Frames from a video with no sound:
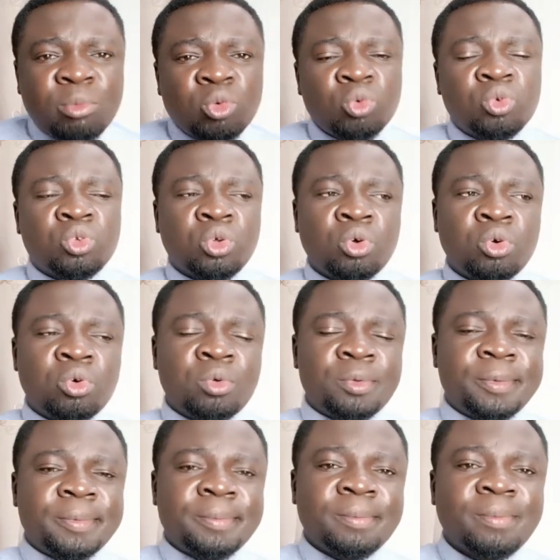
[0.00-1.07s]
Ruto,
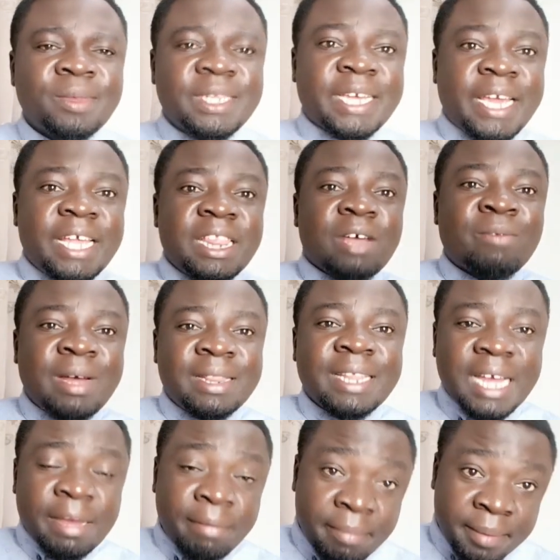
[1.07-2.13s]
the Kenya Kwanza
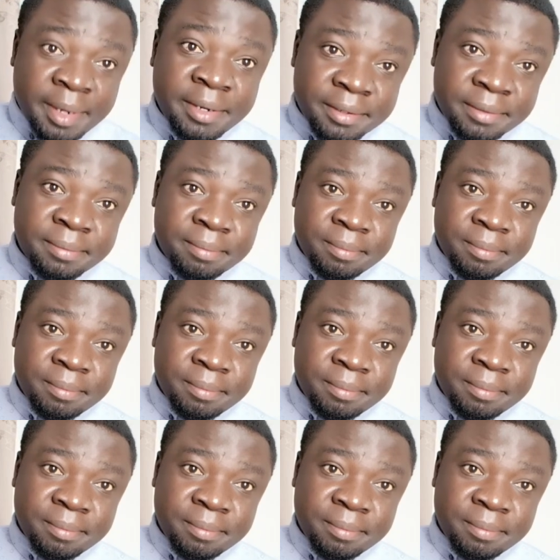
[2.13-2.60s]
government.